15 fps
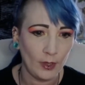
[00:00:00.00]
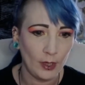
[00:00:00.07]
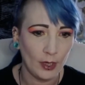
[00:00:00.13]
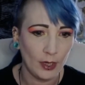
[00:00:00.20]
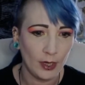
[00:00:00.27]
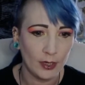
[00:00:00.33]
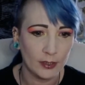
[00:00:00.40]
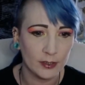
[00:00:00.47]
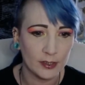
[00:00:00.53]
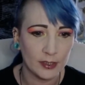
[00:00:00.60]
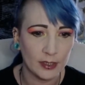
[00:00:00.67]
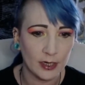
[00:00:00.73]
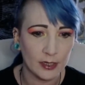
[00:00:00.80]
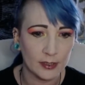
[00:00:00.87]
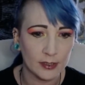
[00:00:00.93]
And
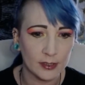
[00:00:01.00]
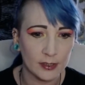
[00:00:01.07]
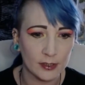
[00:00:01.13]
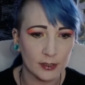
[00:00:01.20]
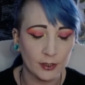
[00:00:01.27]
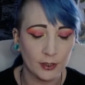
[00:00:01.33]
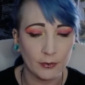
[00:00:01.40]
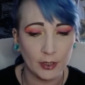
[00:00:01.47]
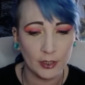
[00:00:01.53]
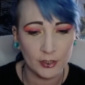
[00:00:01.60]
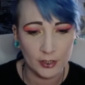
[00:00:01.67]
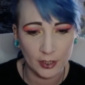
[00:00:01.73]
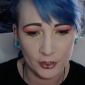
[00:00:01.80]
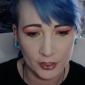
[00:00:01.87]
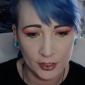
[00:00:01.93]
that's, you know, I,
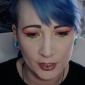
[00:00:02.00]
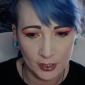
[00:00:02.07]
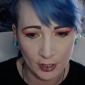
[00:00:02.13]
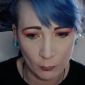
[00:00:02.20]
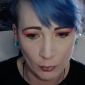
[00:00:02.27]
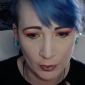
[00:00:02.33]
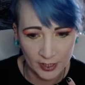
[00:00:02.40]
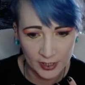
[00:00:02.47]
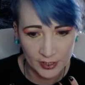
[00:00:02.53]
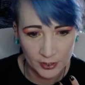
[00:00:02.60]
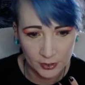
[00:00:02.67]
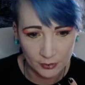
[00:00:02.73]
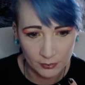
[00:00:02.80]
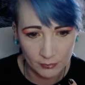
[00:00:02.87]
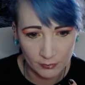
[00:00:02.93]
I just, I wanted
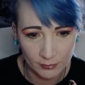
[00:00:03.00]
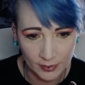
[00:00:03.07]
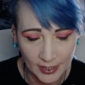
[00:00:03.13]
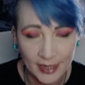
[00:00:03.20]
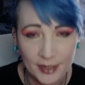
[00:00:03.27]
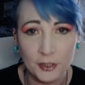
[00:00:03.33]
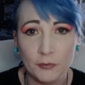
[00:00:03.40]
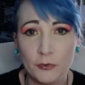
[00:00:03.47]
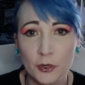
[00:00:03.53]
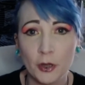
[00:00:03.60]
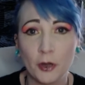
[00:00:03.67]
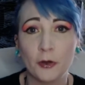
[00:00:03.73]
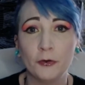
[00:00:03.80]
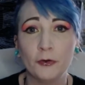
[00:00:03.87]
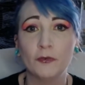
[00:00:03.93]
to let you
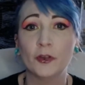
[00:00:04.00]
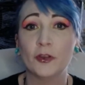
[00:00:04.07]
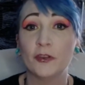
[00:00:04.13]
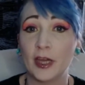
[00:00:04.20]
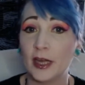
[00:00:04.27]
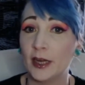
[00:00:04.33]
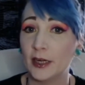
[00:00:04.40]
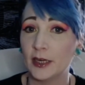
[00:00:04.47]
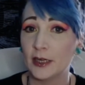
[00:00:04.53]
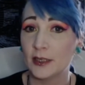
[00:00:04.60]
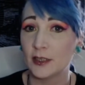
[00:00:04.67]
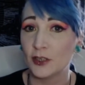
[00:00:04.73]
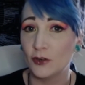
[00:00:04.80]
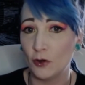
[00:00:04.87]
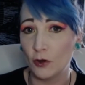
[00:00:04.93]
know that that is
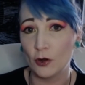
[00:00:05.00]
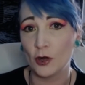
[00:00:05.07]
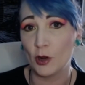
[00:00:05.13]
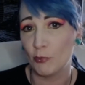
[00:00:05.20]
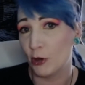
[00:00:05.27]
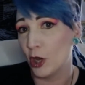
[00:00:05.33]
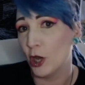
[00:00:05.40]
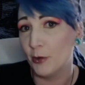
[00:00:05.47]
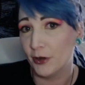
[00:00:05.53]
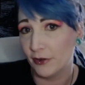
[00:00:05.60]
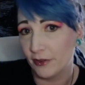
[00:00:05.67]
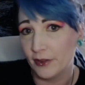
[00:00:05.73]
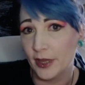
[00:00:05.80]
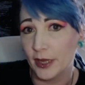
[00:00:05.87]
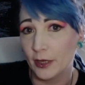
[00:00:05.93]
not a permanent
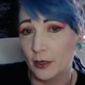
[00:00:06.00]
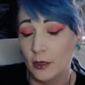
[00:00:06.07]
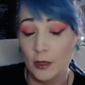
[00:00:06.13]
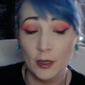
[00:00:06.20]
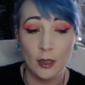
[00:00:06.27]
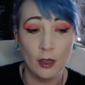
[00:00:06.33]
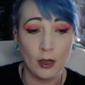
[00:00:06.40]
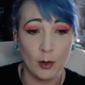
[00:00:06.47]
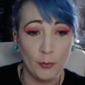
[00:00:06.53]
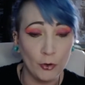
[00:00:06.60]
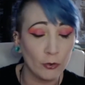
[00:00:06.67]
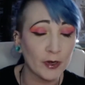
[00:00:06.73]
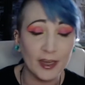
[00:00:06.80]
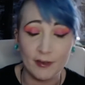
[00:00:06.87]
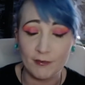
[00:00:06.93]
thing. I'm
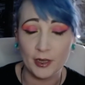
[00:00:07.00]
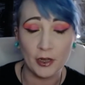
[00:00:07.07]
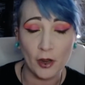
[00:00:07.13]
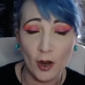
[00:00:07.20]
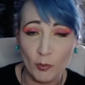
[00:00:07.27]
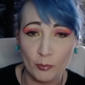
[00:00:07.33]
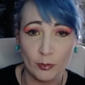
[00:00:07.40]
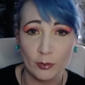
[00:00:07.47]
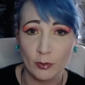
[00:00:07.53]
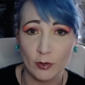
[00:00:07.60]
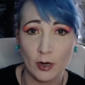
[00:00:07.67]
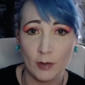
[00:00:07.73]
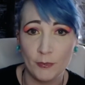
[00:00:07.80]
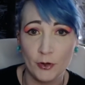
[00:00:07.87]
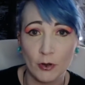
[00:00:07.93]
not giving up.
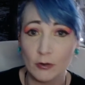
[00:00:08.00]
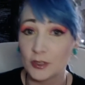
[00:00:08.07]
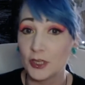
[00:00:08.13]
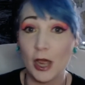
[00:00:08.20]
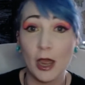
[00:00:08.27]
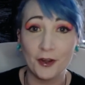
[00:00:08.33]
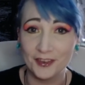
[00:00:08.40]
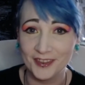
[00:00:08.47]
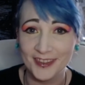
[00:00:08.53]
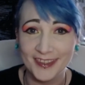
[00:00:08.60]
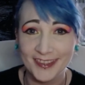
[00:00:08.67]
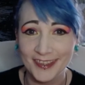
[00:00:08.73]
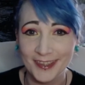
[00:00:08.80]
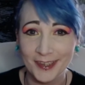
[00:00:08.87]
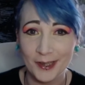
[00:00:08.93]
I'm not done.
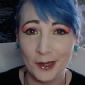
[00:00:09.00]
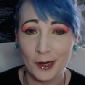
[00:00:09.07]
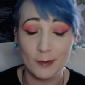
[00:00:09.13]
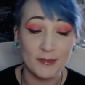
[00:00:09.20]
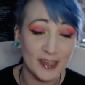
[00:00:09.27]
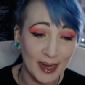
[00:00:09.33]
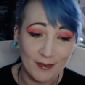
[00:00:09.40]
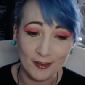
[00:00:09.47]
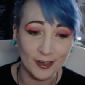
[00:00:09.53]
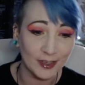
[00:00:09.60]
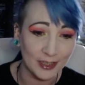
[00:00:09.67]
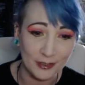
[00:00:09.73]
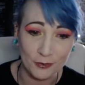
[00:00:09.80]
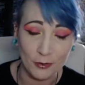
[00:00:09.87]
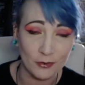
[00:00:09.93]
I'm
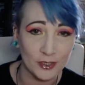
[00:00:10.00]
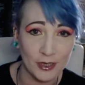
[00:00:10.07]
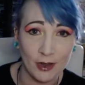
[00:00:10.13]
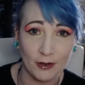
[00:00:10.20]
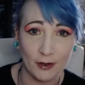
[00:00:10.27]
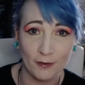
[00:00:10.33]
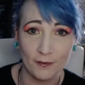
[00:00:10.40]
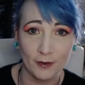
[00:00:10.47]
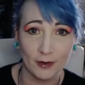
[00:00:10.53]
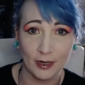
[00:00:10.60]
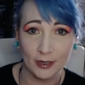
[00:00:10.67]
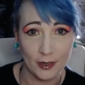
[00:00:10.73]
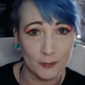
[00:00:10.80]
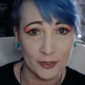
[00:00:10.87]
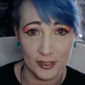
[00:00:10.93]
definitely not done. I feel
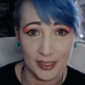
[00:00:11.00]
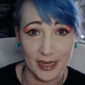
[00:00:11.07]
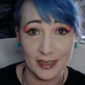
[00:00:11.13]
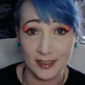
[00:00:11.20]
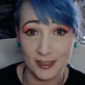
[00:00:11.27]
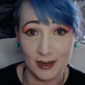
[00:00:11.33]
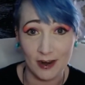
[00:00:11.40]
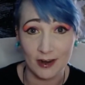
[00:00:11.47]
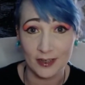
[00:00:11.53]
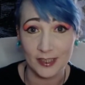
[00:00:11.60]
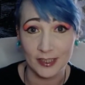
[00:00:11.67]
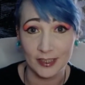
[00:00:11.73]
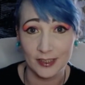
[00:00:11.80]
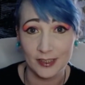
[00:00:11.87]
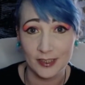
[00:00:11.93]
like I'm just getting
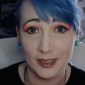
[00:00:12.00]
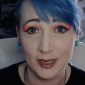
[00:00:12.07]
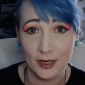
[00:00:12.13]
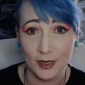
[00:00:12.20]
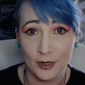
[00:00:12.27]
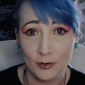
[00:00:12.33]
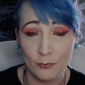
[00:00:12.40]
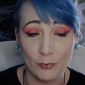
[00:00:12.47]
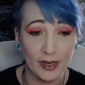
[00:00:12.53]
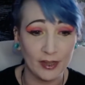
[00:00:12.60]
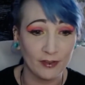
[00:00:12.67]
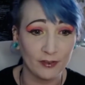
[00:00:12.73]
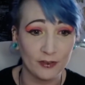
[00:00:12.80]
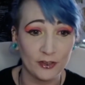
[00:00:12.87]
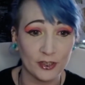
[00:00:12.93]
started
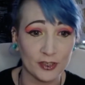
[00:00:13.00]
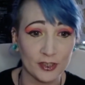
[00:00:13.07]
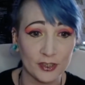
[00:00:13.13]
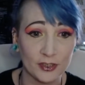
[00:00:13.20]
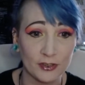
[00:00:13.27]
with just